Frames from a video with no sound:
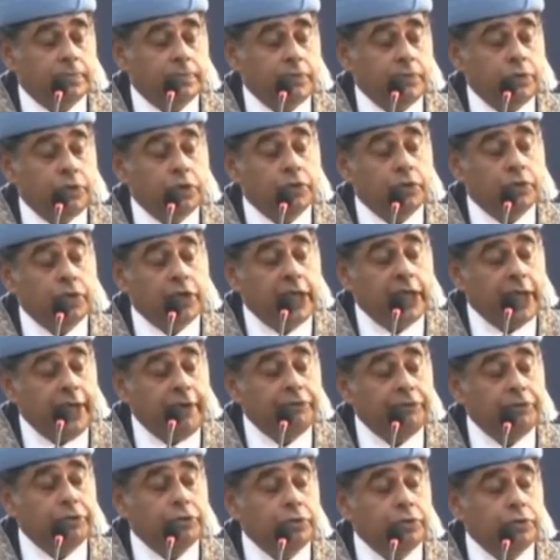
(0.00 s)
You will
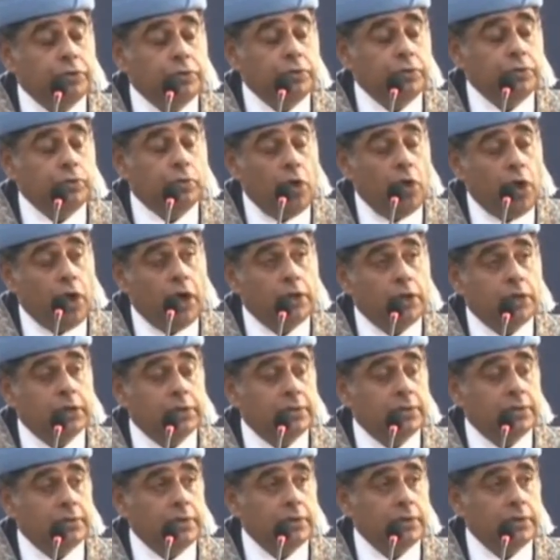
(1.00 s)
have to walk
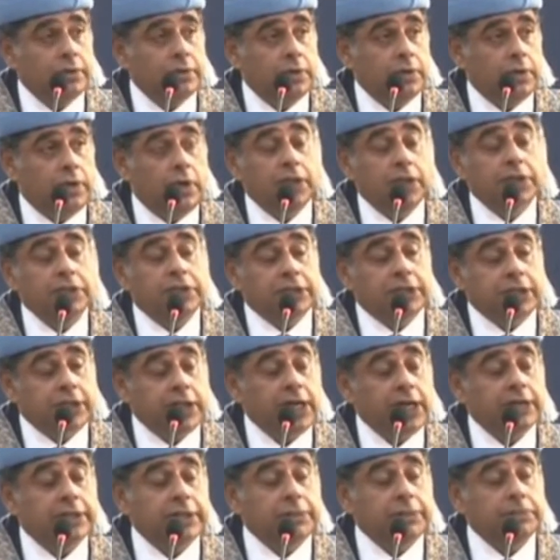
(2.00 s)
on
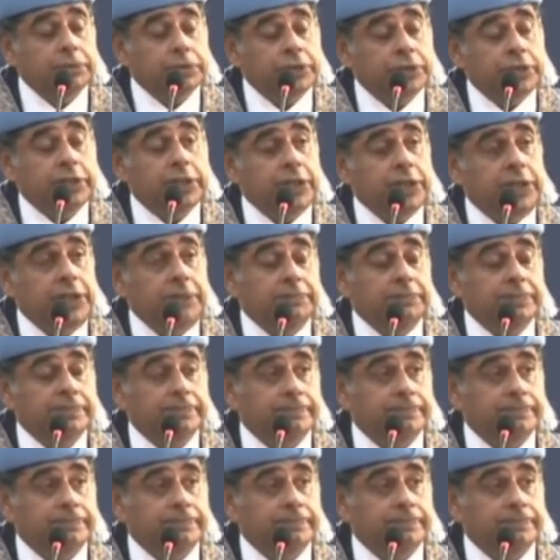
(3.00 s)
Sirat-e-Mustaqim.